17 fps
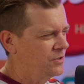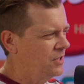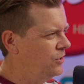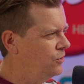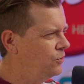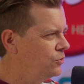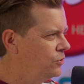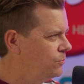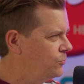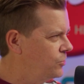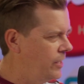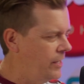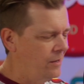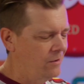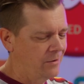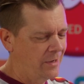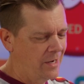It's a YouTube
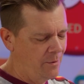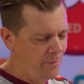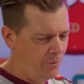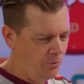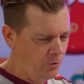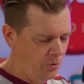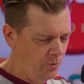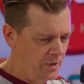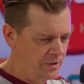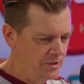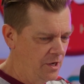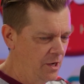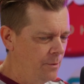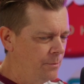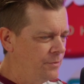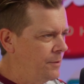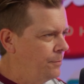channel, can't remember what it was,
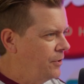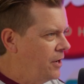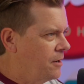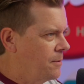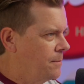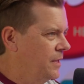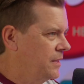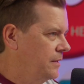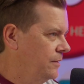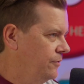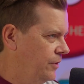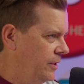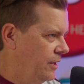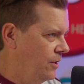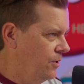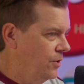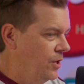but they put out a monthly
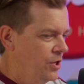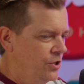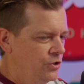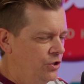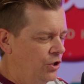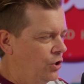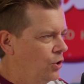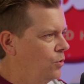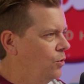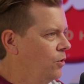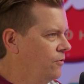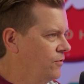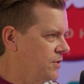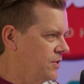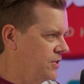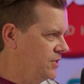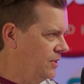video to go
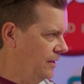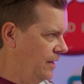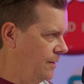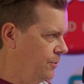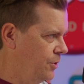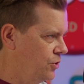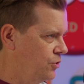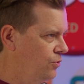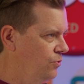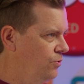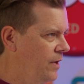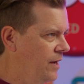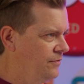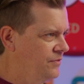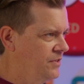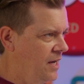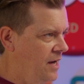over the celebrities who
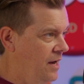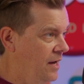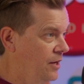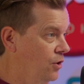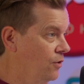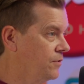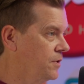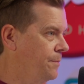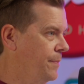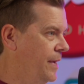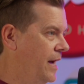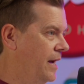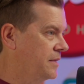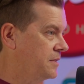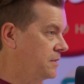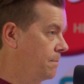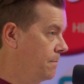have died over the
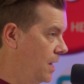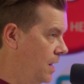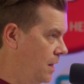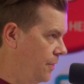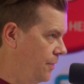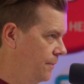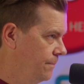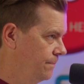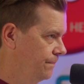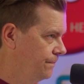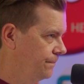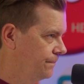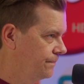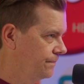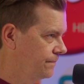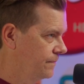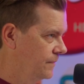past month.
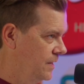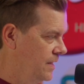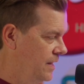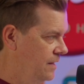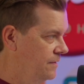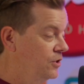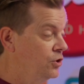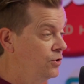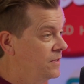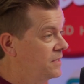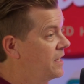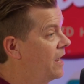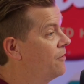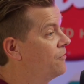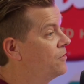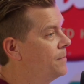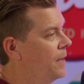Okay. They do this
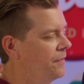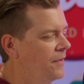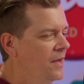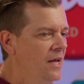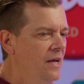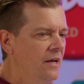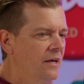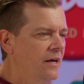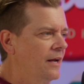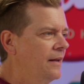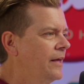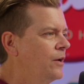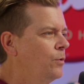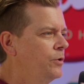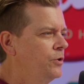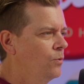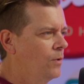every month. Kind of
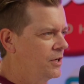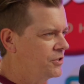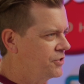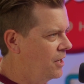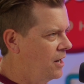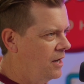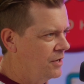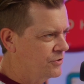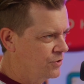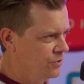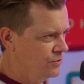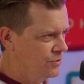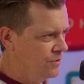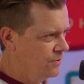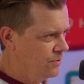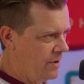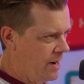like when you watch the
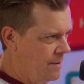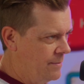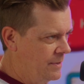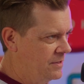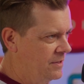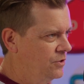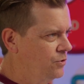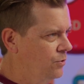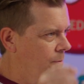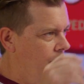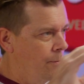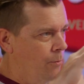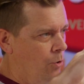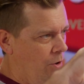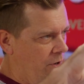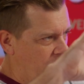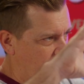Oscars or the Grammys, they do a
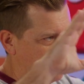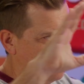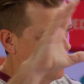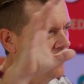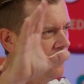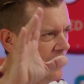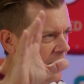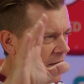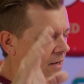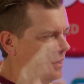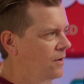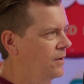memoriam thing.